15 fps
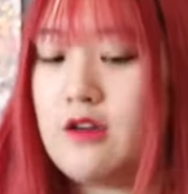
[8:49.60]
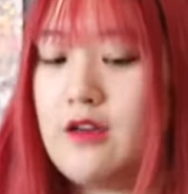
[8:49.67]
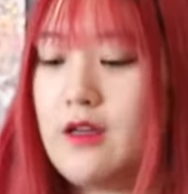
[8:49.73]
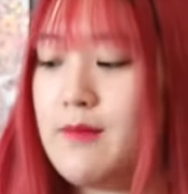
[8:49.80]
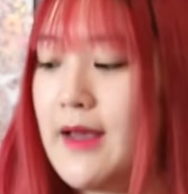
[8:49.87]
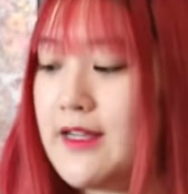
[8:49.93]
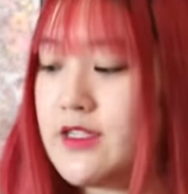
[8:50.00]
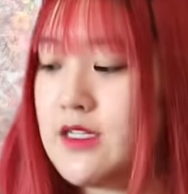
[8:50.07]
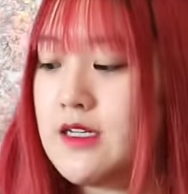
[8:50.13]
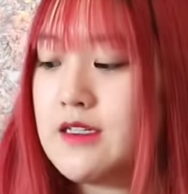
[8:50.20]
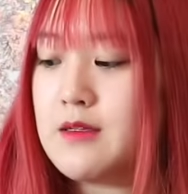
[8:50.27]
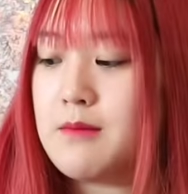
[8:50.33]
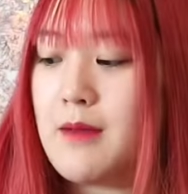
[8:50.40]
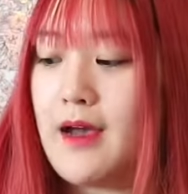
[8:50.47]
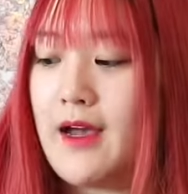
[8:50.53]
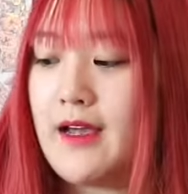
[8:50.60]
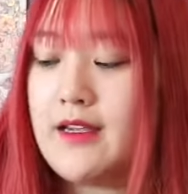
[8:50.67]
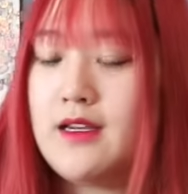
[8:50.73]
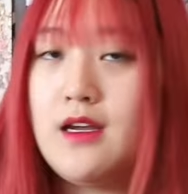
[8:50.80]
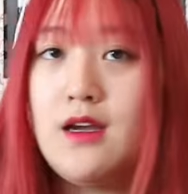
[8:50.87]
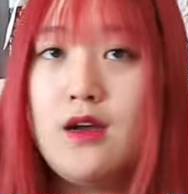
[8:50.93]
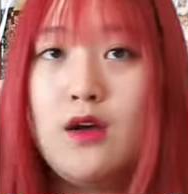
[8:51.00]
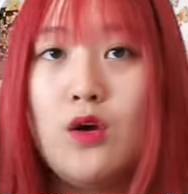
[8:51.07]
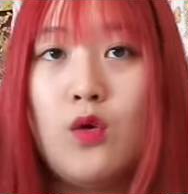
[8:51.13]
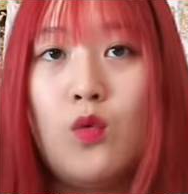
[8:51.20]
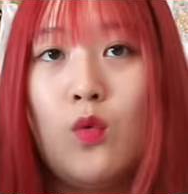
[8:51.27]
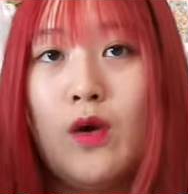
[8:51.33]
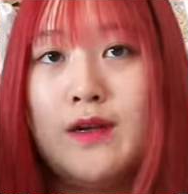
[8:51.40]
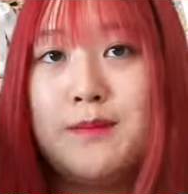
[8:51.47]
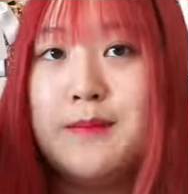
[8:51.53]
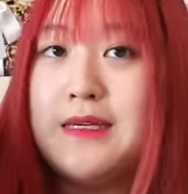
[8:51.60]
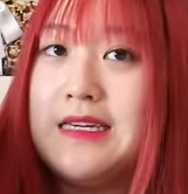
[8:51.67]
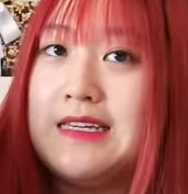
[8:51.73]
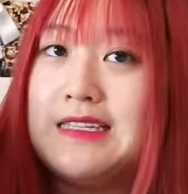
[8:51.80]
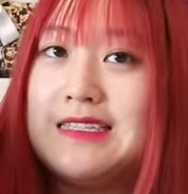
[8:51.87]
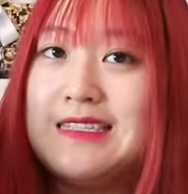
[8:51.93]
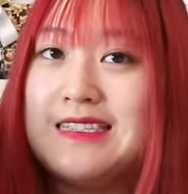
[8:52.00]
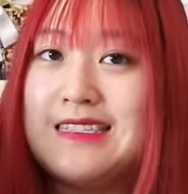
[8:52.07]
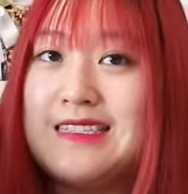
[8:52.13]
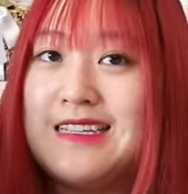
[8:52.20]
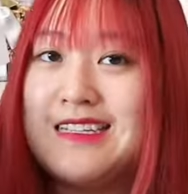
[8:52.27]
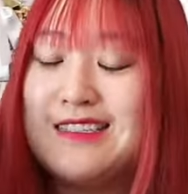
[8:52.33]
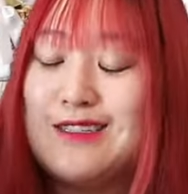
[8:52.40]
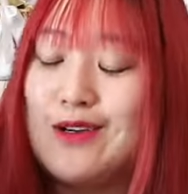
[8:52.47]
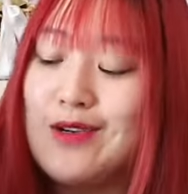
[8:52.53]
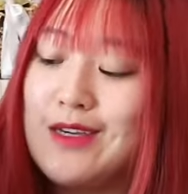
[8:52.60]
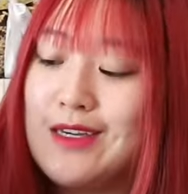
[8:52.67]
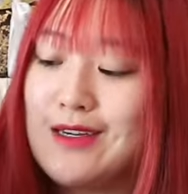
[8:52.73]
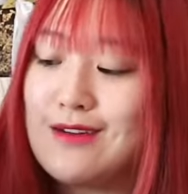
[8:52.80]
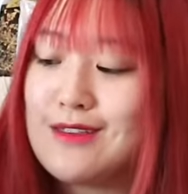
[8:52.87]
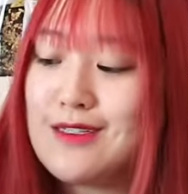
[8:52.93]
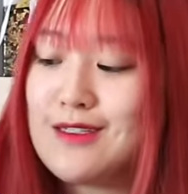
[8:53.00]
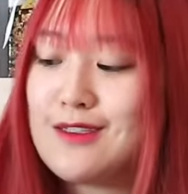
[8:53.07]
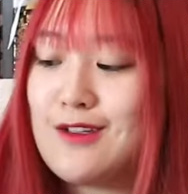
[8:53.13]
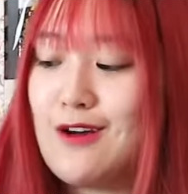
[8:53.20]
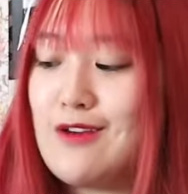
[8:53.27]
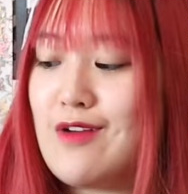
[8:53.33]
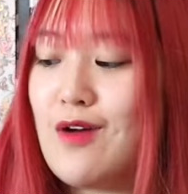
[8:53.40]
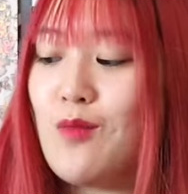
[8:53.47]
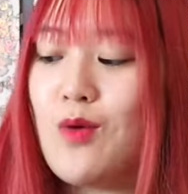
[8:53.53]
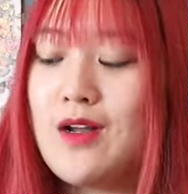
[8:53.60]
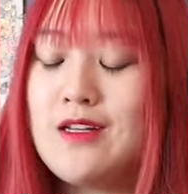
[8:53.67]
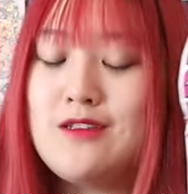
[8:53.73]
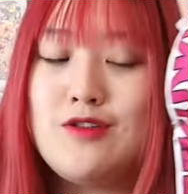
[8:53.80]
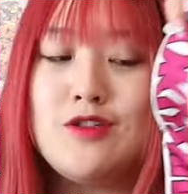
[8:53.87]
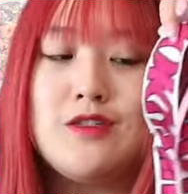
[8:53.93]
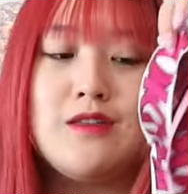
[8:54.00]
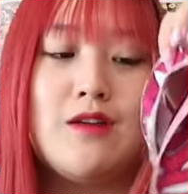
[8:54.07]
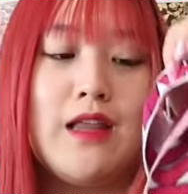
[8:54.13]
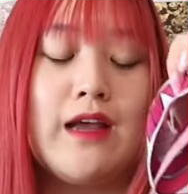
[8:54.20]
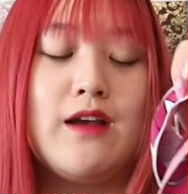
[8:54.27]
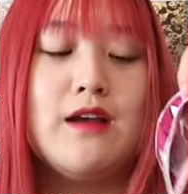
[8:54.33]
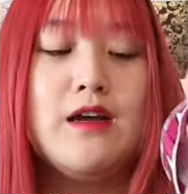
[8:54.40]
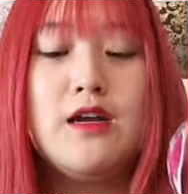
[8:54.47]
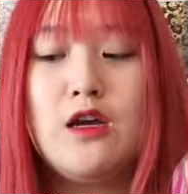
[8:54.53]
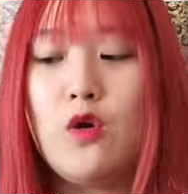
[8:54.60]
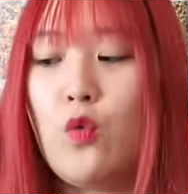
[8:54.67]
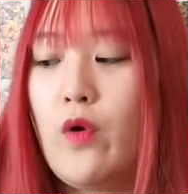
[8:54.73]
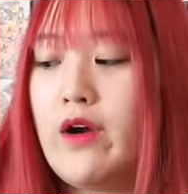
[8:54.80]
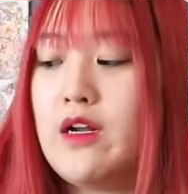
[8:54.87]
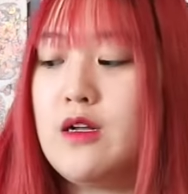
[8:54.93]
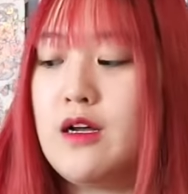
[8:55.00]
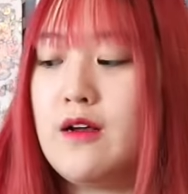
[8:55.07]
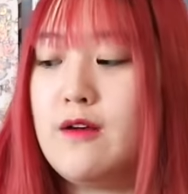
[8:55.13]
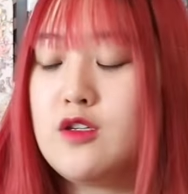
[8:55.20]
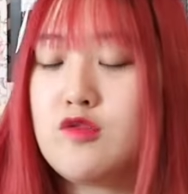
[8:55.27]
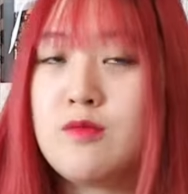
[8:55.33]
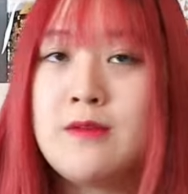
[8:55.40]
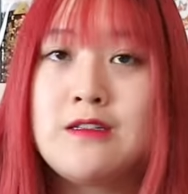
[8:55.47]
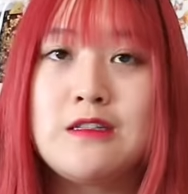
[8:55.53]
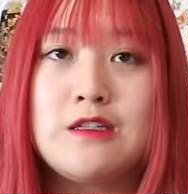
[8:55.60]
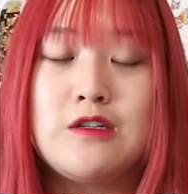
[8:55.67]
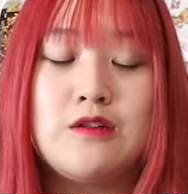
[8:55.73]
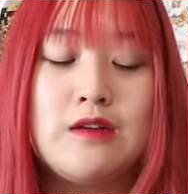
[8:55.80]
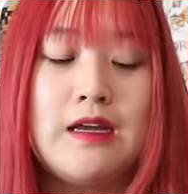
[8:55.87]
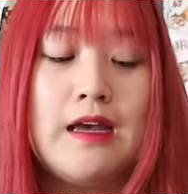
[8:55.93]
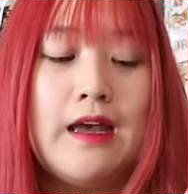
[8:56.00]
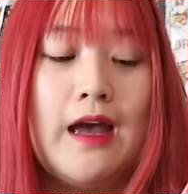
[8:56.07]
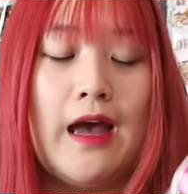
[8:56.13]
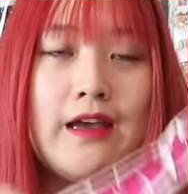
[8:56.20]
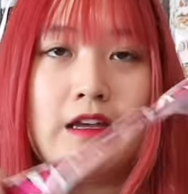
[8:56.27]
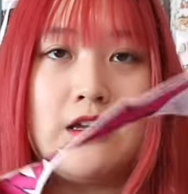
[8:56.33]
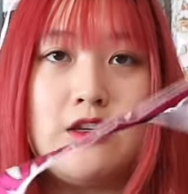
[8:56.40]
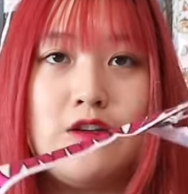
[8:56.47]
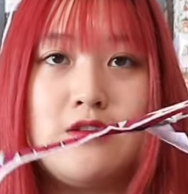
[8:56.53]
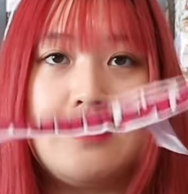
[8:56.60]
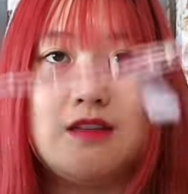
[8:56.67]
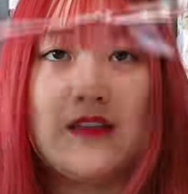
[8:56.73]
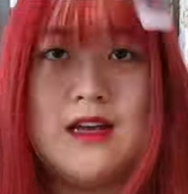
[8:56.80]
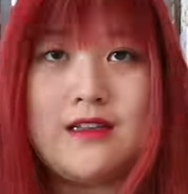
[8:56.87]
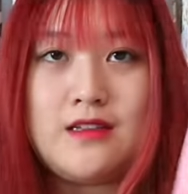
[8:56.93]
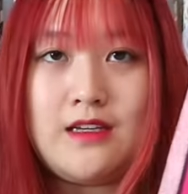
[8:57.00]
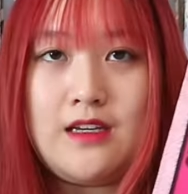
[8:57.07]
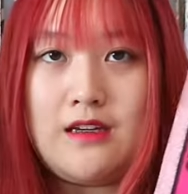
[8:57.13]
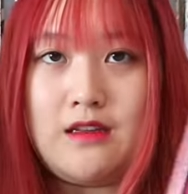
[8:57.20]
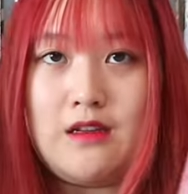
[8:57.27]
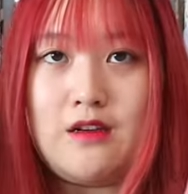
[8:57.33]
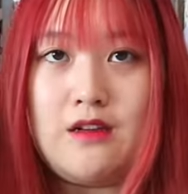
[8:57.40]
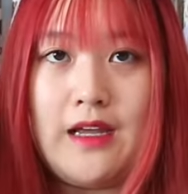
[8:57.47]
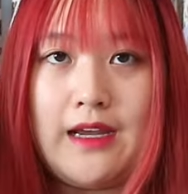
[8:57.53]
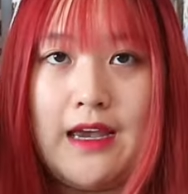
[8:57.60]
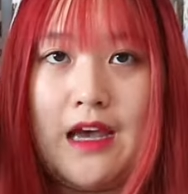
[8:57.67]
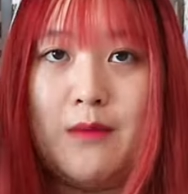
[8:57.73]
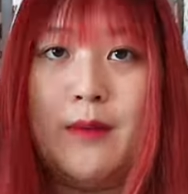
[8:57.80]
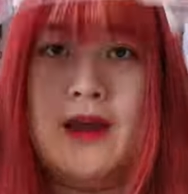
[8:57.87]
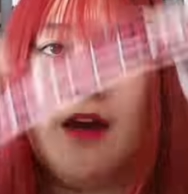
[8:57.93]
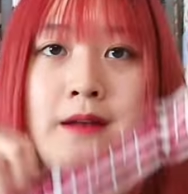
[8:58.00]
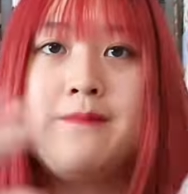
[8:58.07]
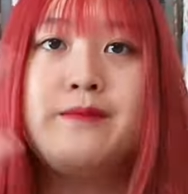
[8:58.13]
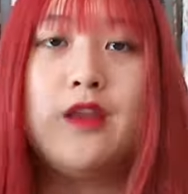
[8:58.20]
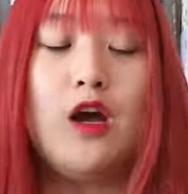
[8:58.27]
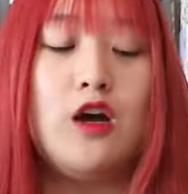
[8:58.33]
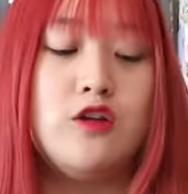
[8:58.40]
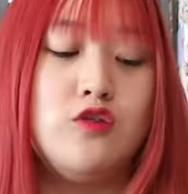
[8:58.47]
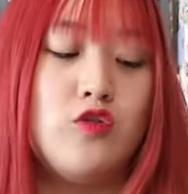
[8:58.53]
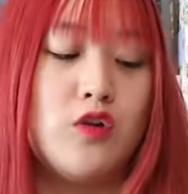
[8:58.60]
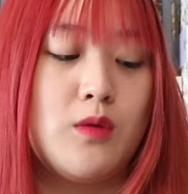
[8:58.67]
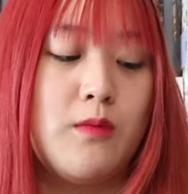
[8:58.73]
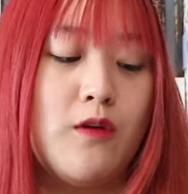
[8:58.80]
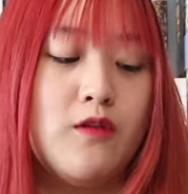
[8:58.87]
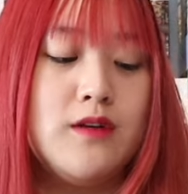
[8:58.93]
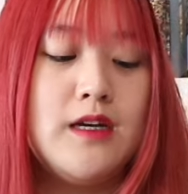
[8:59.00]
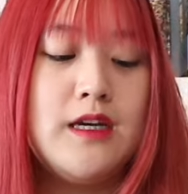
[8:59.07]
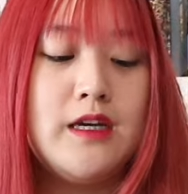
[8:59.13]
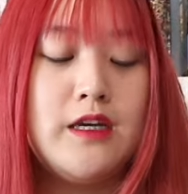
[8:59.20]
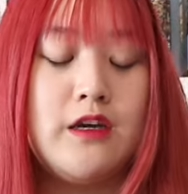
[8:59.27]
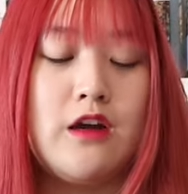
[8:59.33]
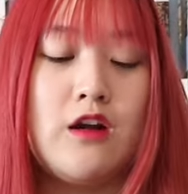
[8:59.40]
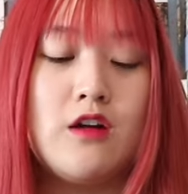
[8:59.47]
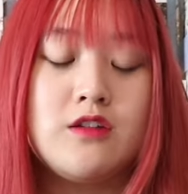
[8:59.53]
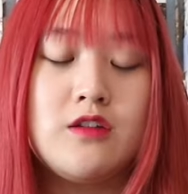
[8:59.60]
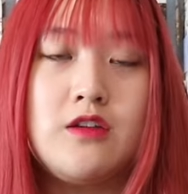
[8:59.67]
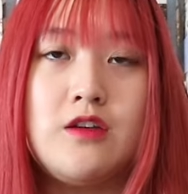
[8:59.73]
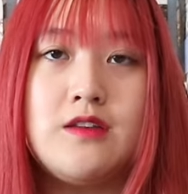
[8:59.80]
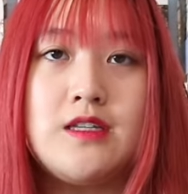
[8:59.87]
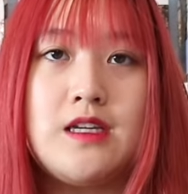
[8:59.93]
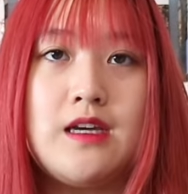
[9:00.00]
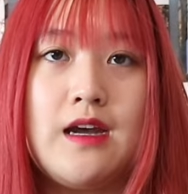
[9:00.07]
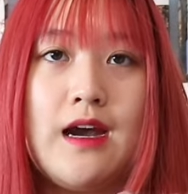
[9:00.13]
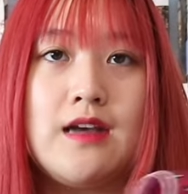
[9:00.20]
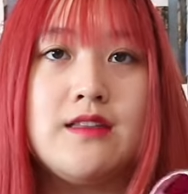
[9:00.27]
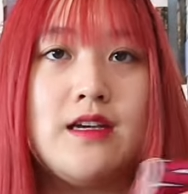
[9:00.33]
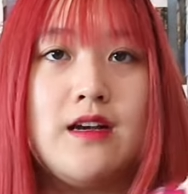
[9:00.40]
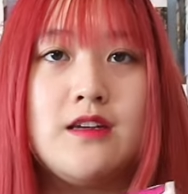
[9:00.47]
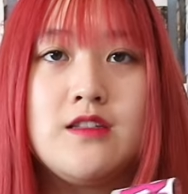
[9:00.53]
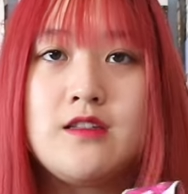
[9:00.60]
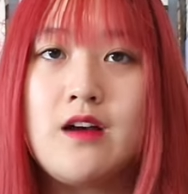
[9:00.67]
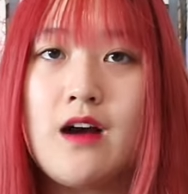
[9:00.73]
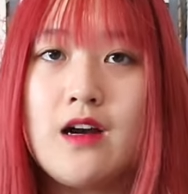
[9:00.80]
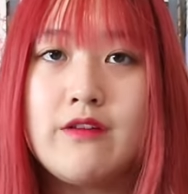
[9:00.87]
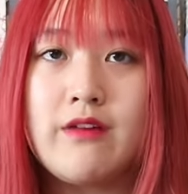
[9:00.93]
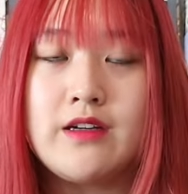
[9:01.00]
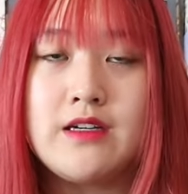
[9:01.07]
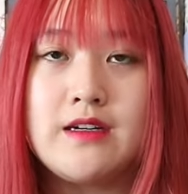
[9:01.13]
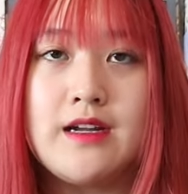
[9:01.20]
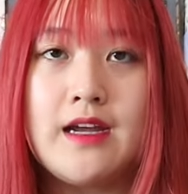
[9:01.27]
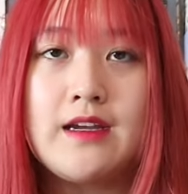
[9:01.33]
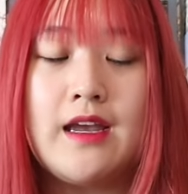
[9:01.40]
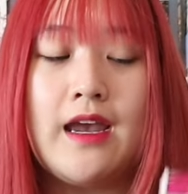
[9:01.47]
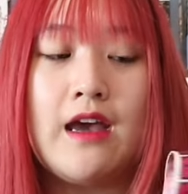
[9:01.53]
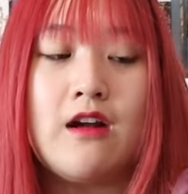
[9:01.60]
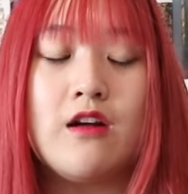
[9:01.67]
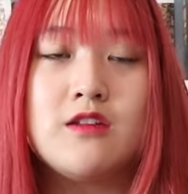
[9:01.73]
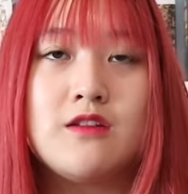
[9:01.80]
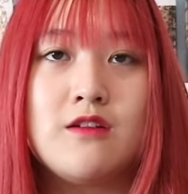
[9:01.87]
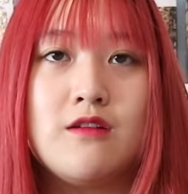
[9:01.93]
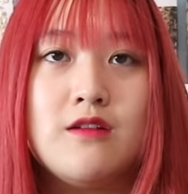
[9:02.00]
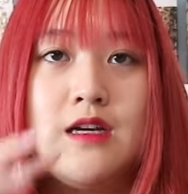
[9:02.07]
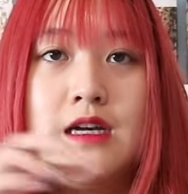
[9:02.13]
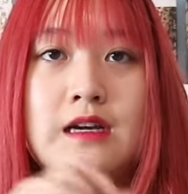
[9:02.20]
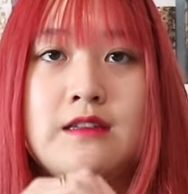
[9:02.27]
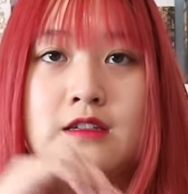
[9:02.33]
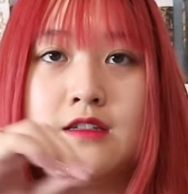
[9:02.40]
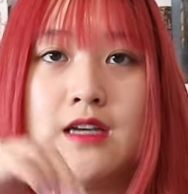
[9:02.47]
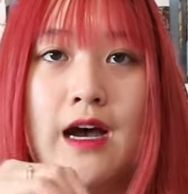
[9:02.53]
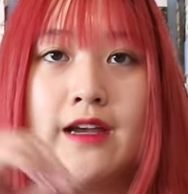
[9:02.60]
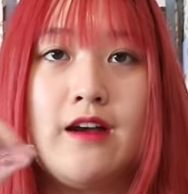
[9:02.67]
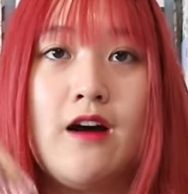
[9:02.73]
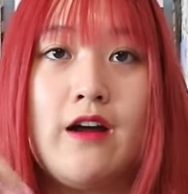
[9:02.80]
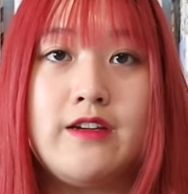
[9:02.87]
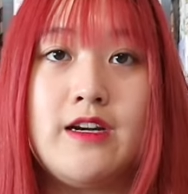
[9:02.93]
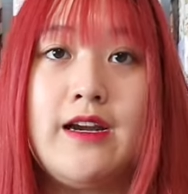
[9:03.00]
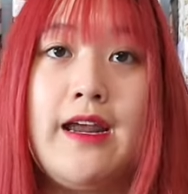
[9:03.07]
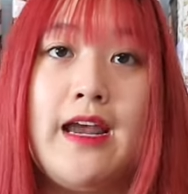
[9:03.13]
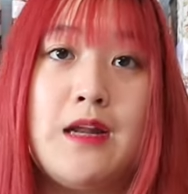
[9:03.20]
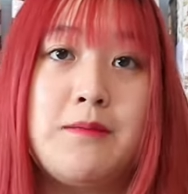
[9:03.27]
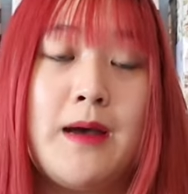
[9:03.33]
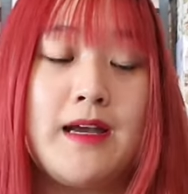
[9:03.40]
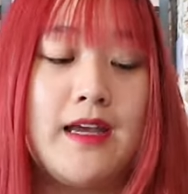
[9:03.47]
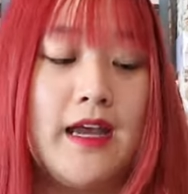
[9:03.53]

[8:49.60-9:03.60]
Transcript: it matches my one piece. So cute. So if I wanted to like wear the swimming suit, I can use this as a cute little like headband. Adorable. You can also use it as like a scarf on your neck and also to tie it on your handbag